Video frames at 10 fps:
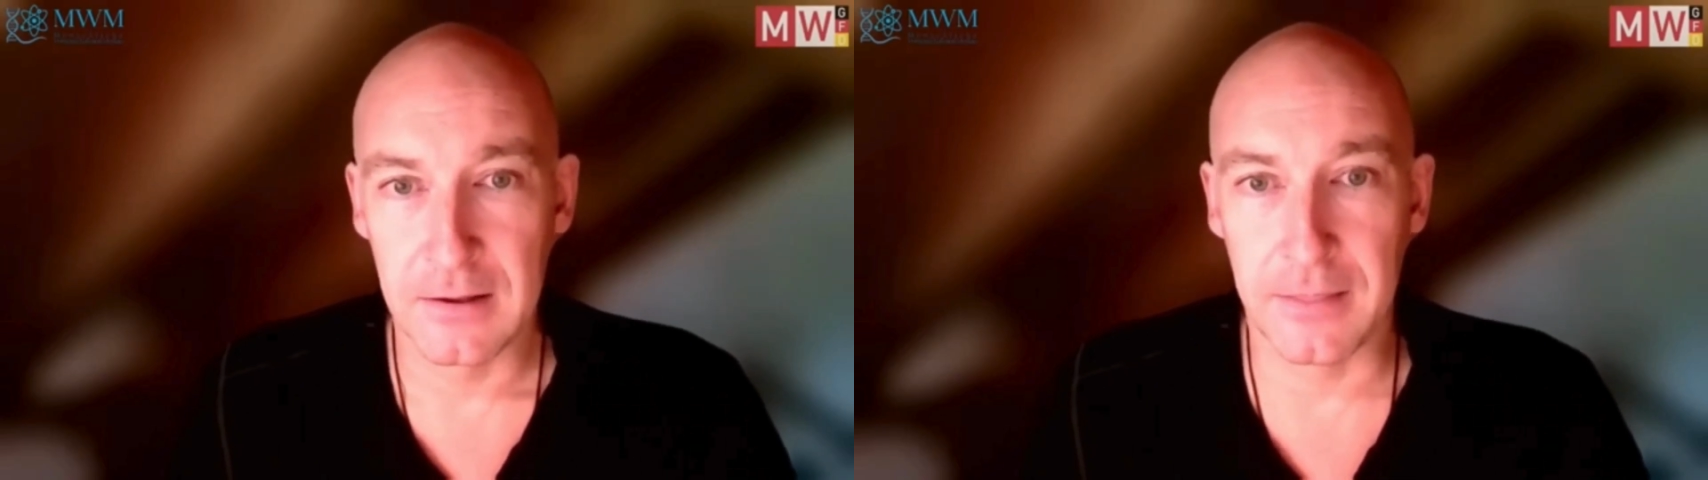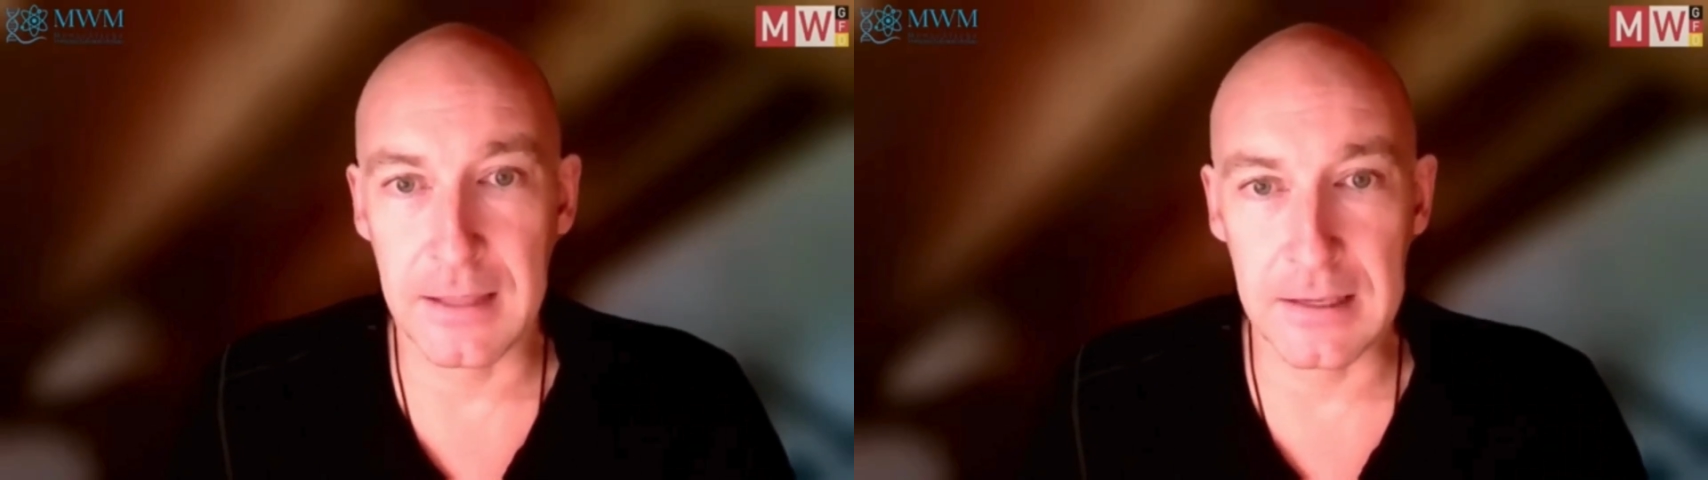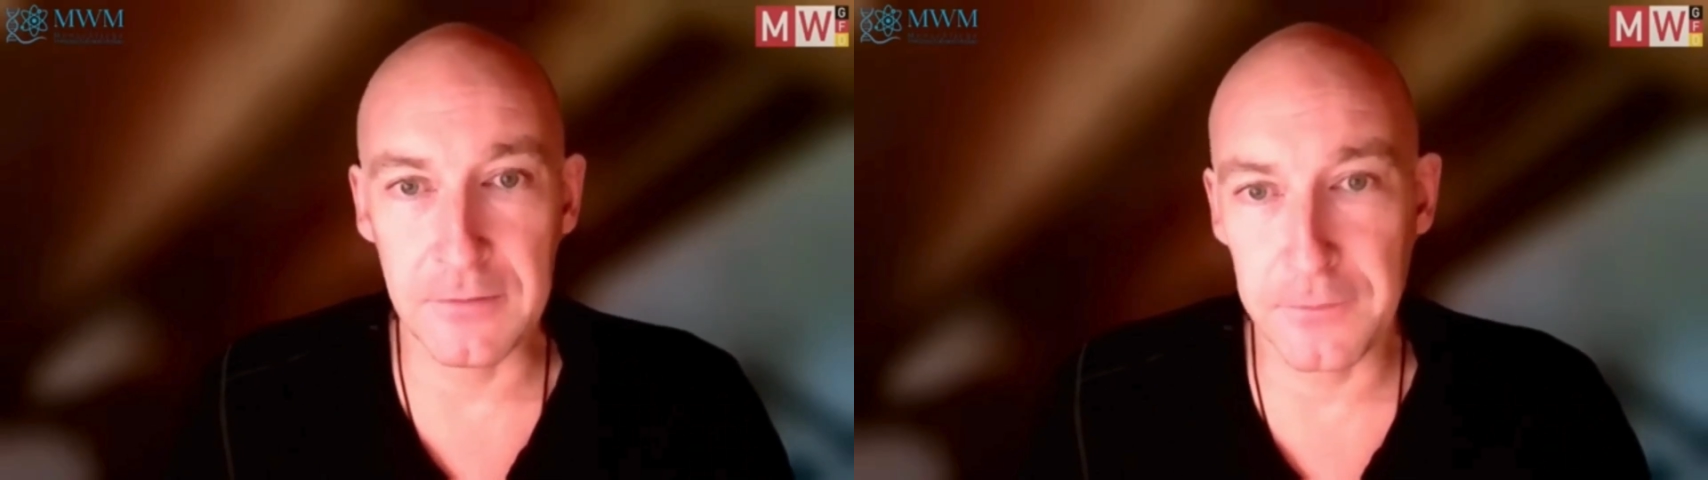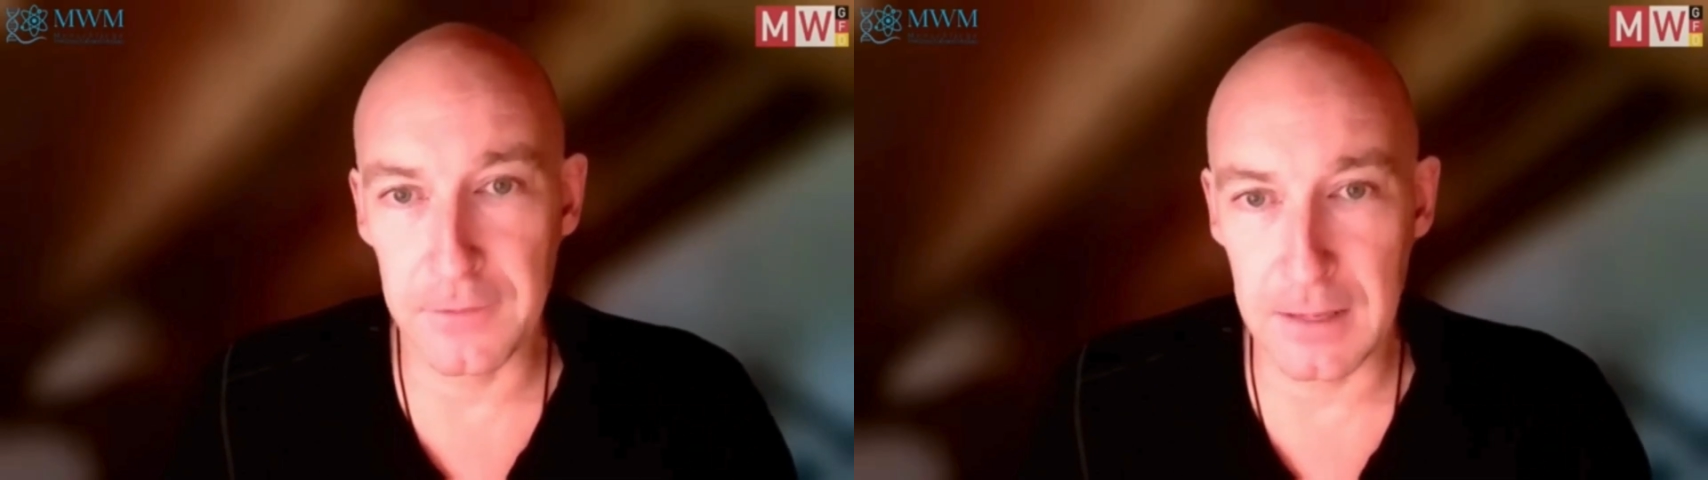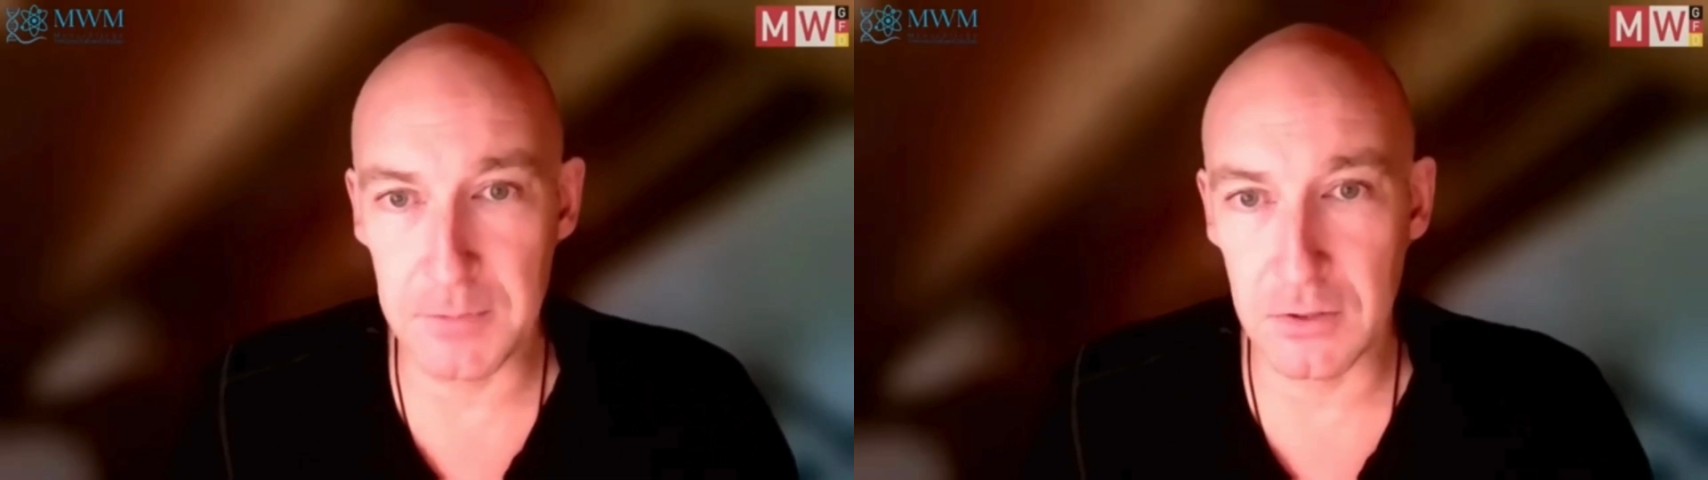the
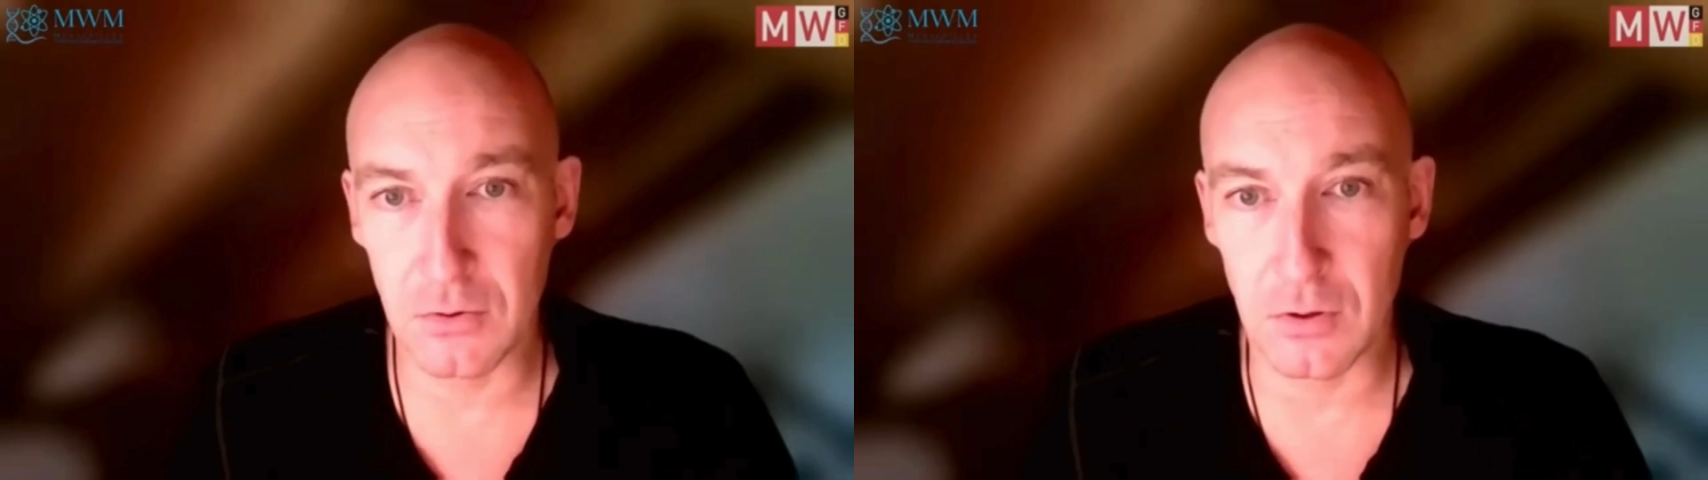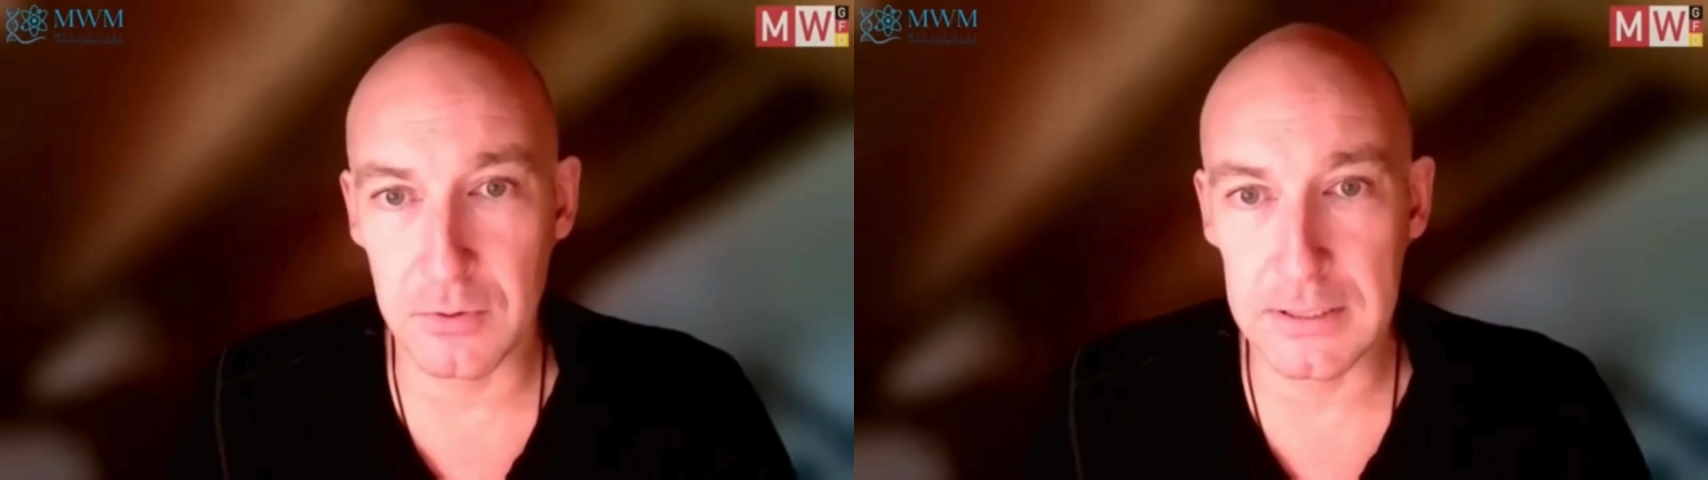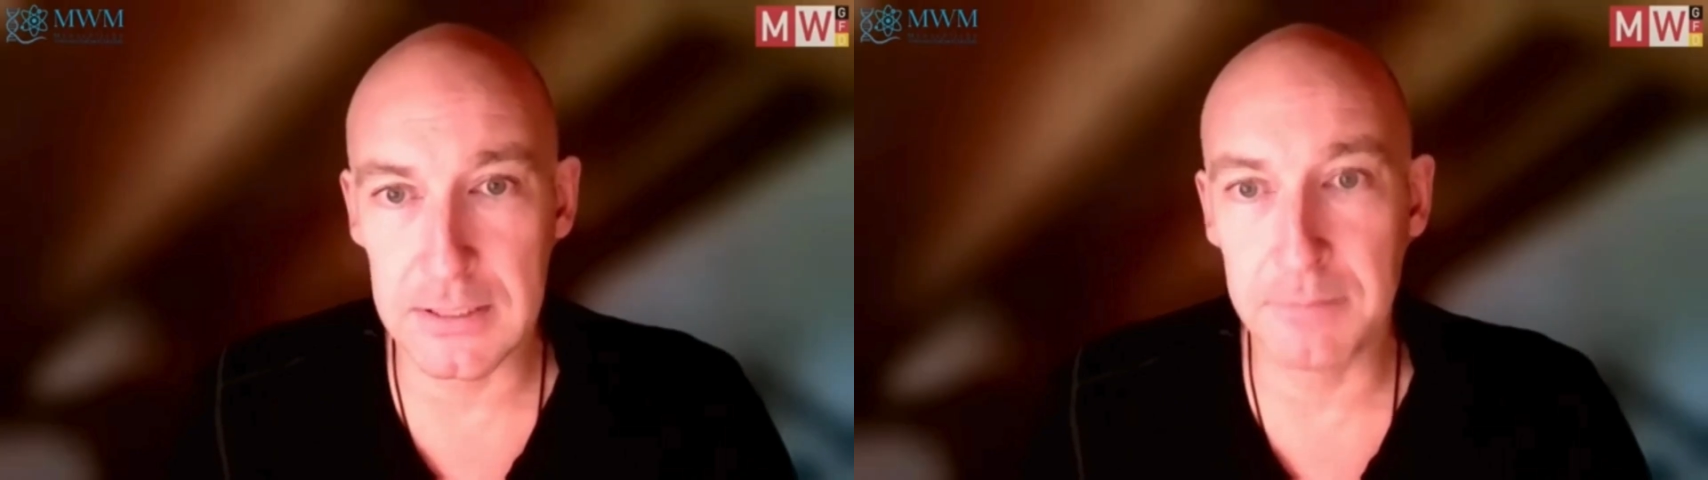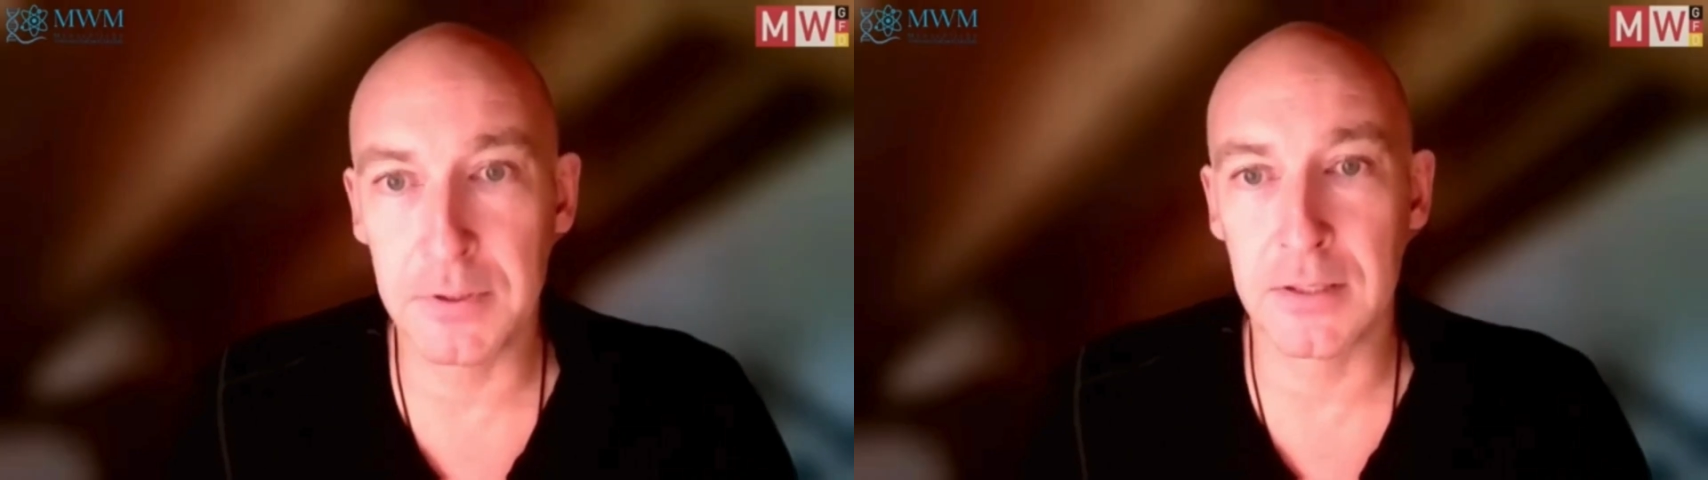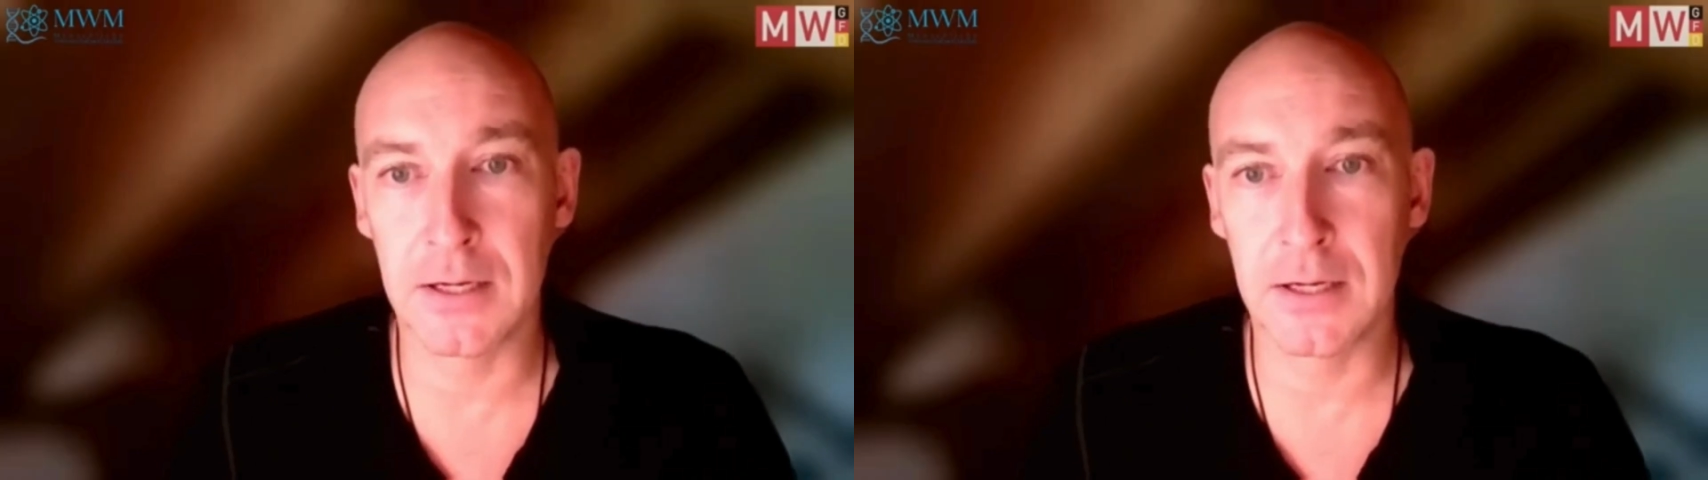inflammatory lipid